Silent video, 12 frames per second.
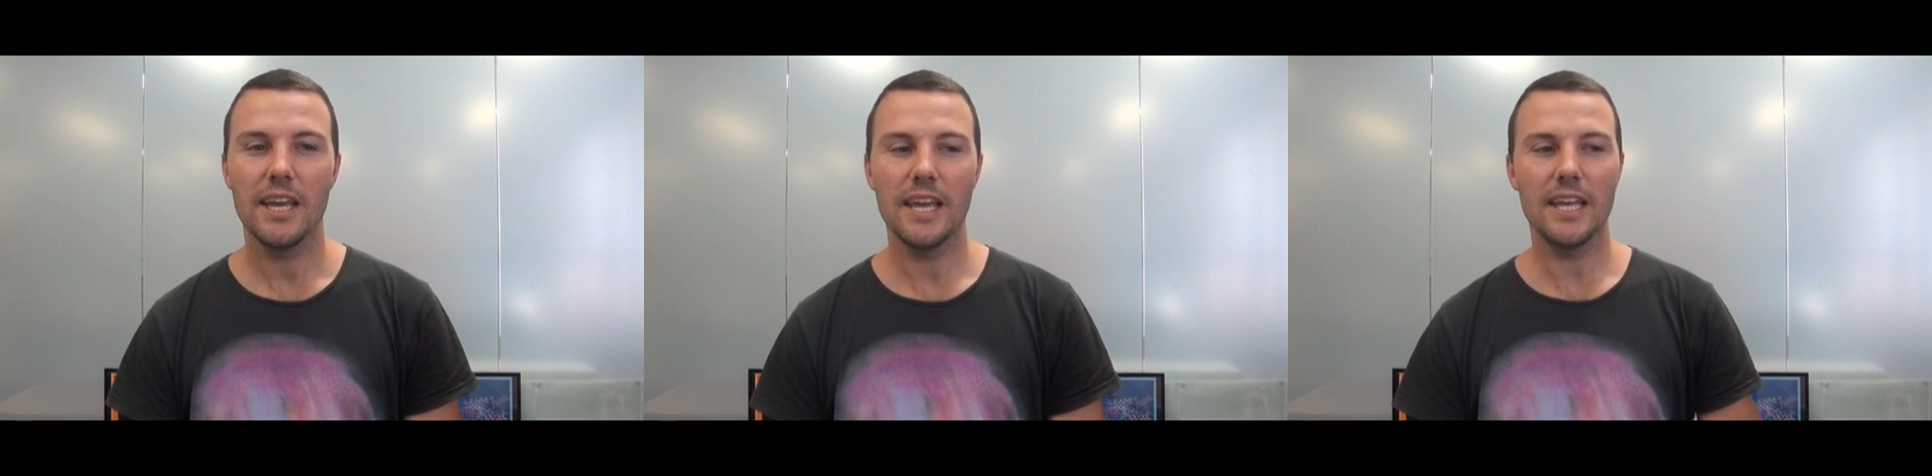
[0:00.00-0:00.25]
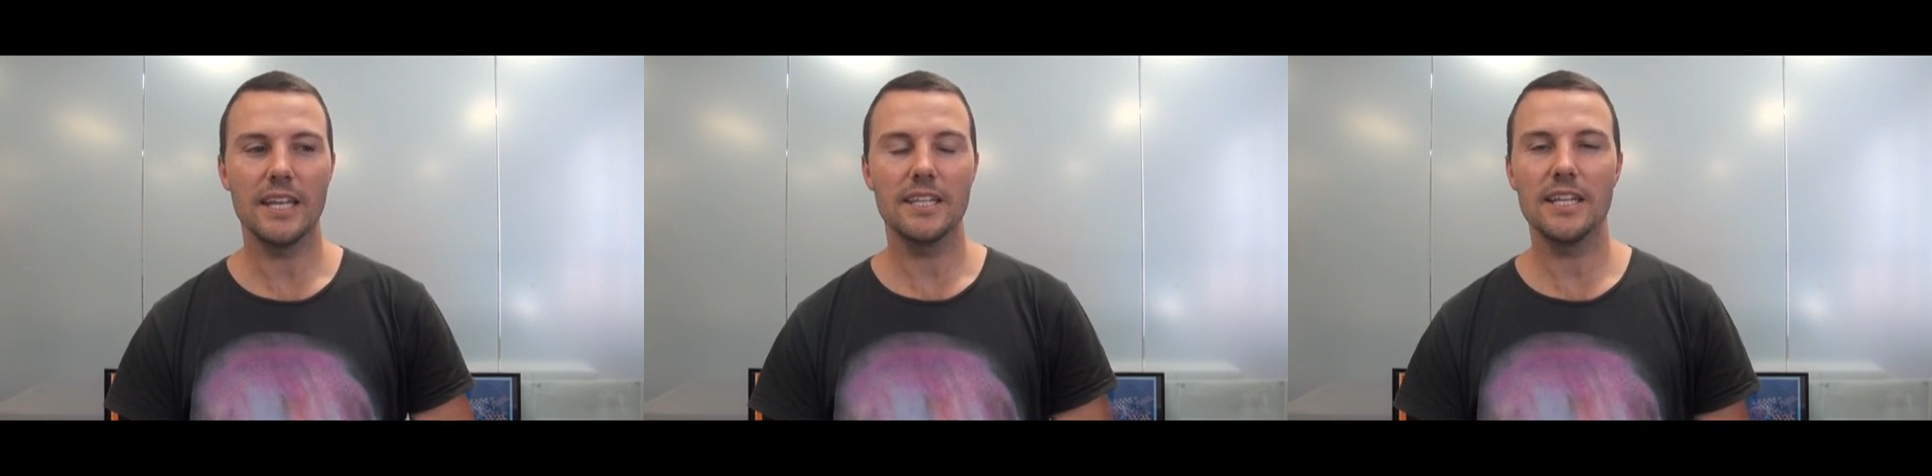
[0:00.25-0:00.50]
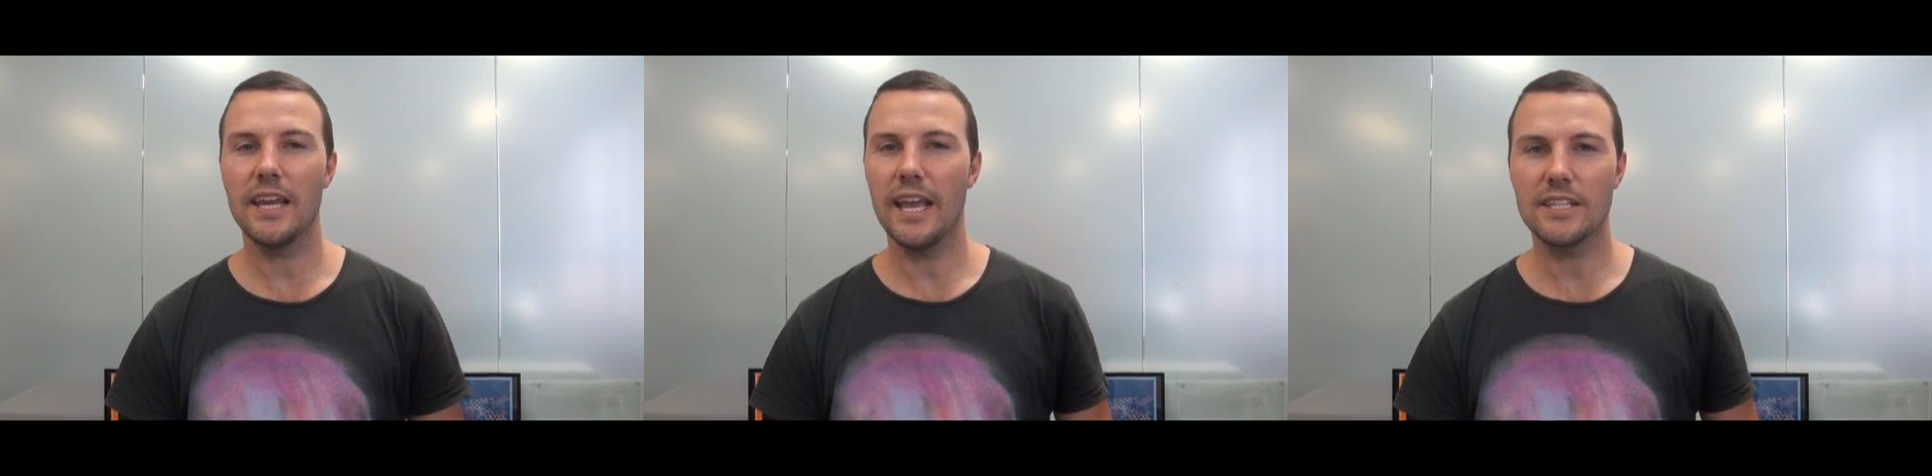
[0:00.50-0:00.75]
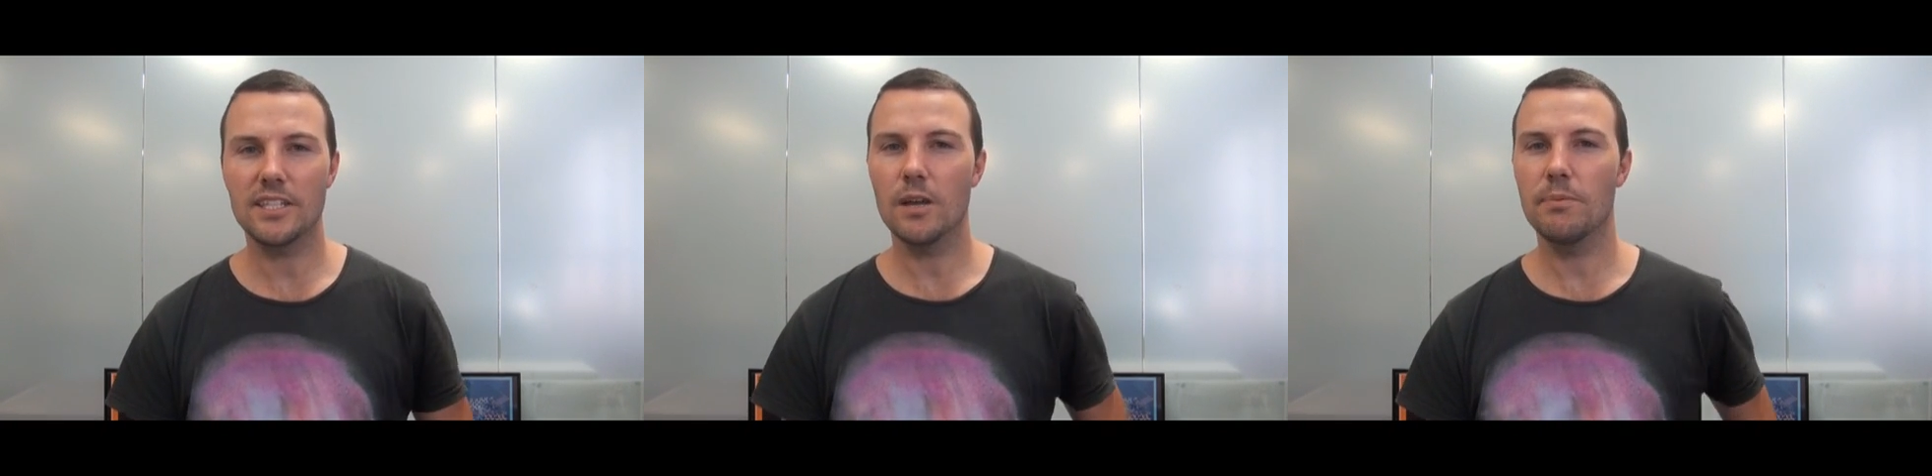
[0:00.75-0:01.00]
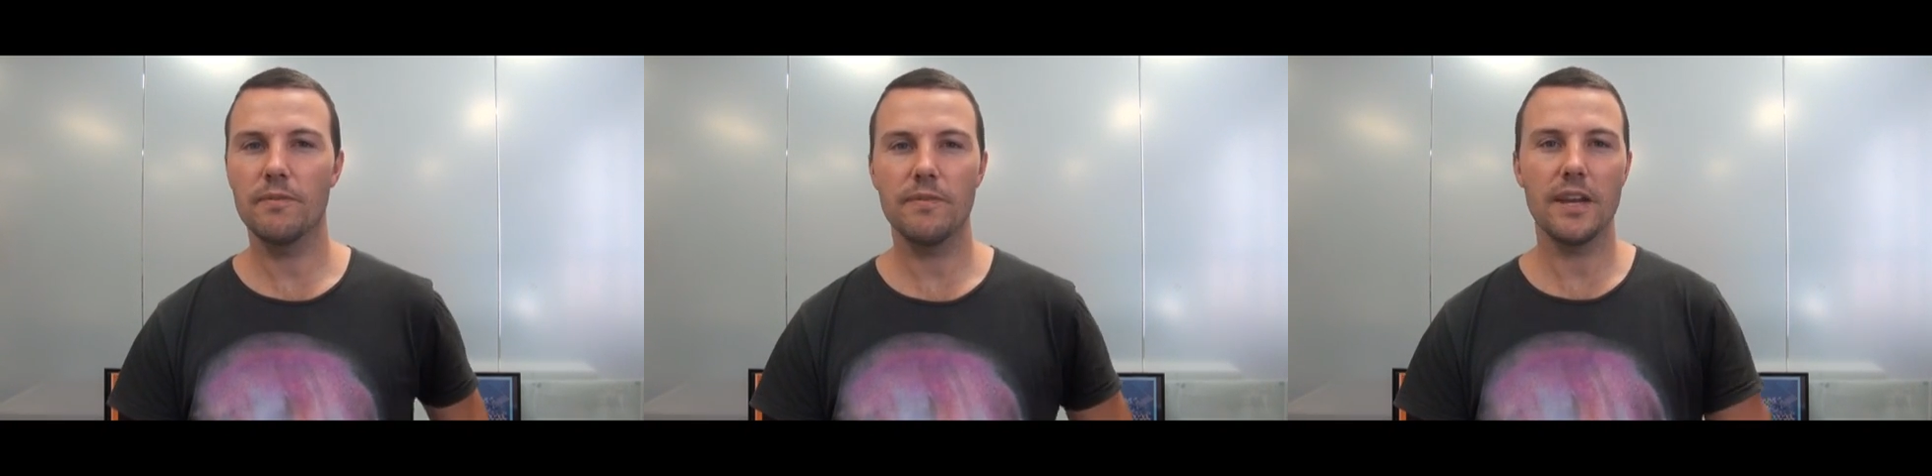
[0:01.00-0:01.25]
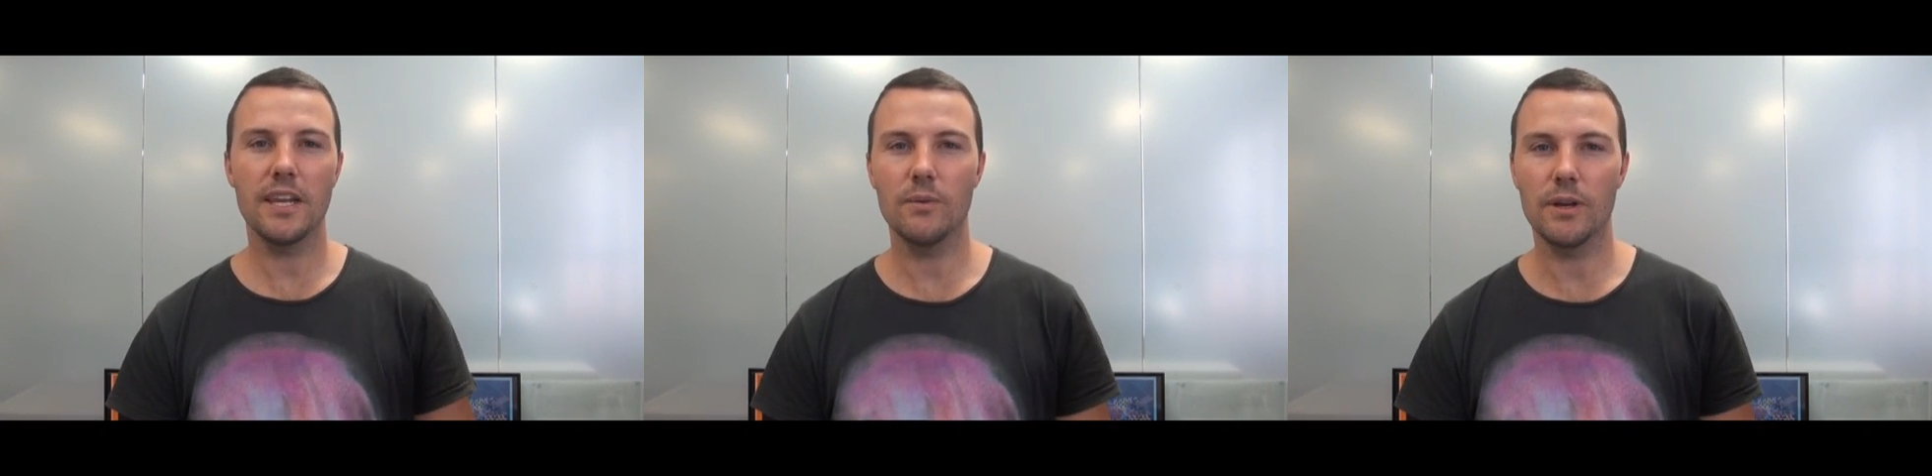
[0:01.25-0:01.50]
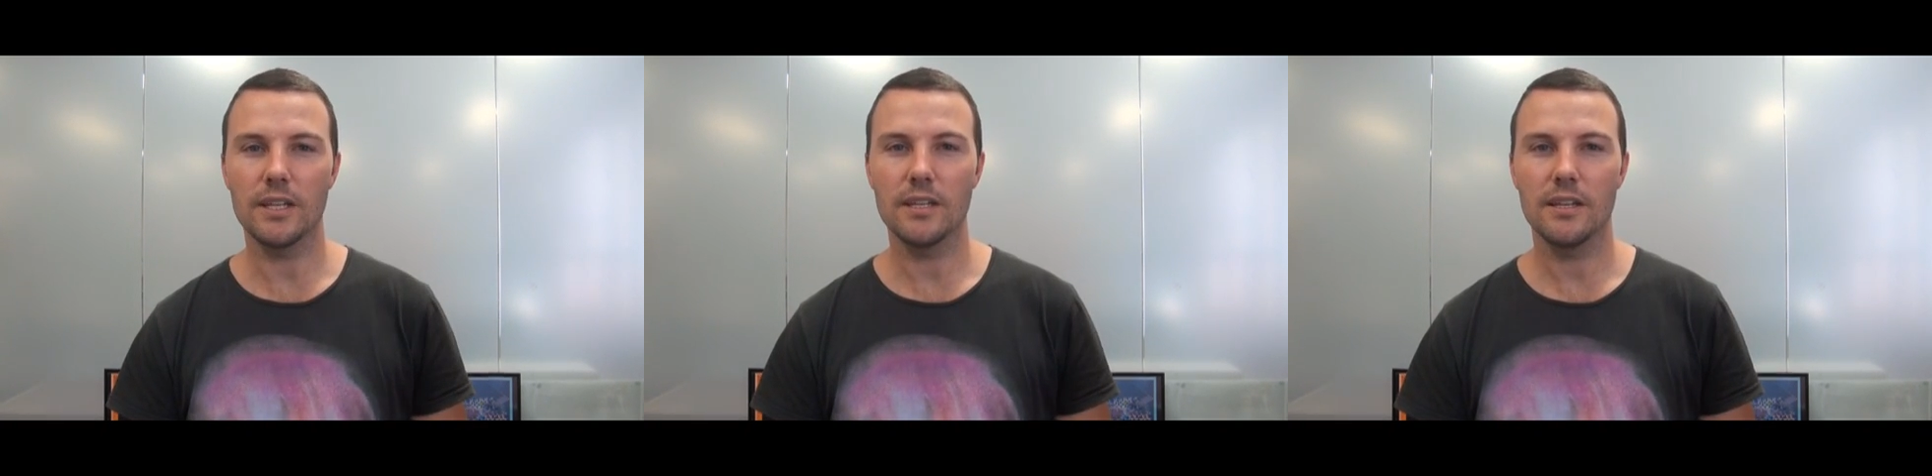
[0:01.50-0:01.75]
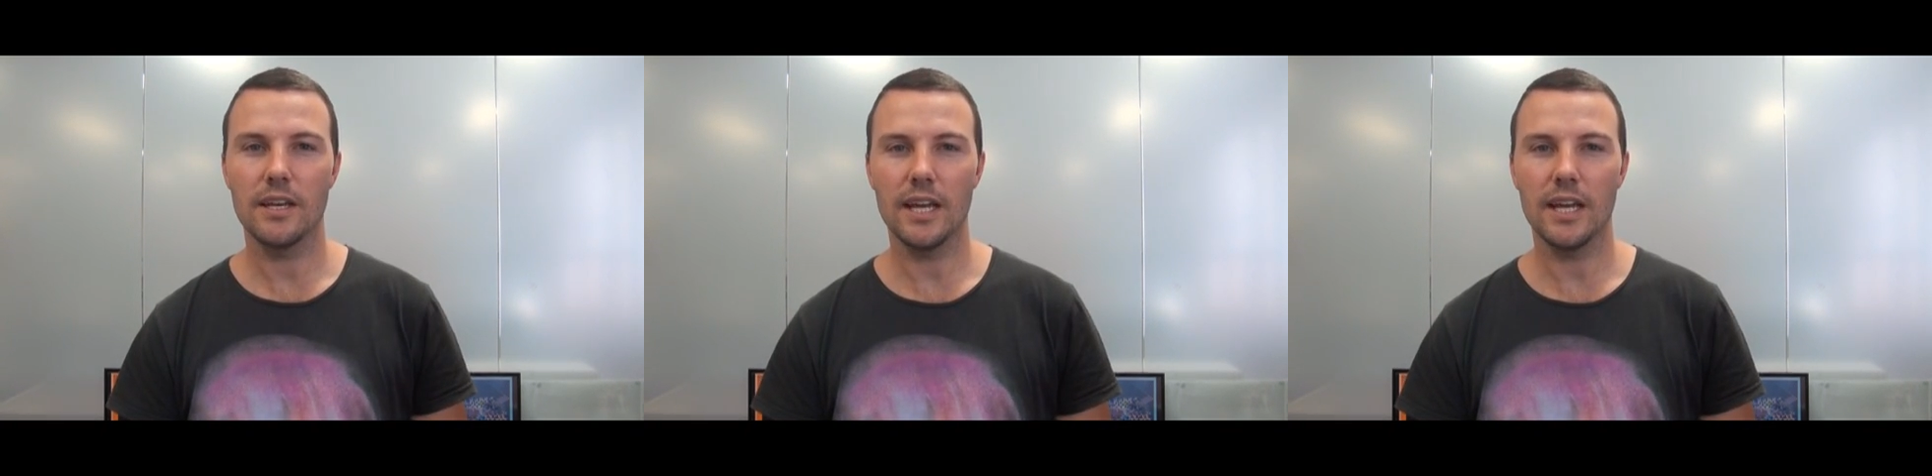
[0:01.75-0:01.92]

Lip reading: and it's open for anyone